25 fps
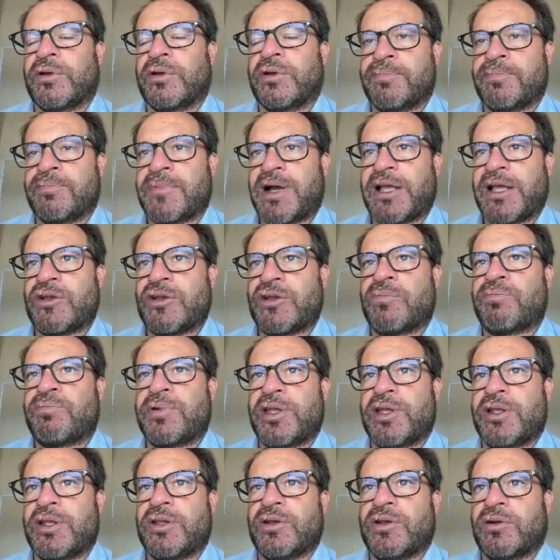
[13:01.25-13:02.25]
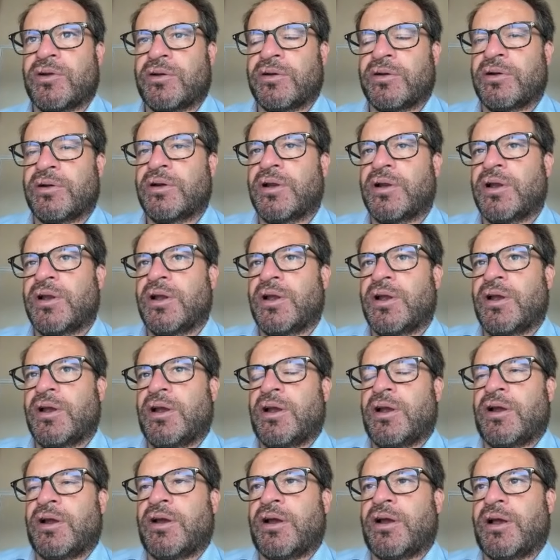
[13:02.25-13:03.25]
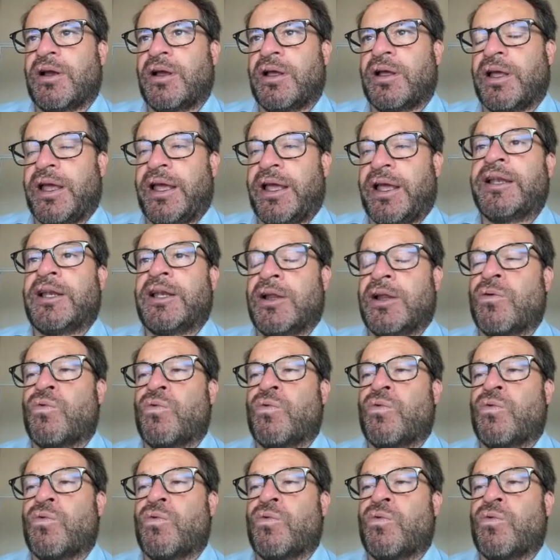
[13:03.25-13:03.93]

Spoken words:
in my opinion, and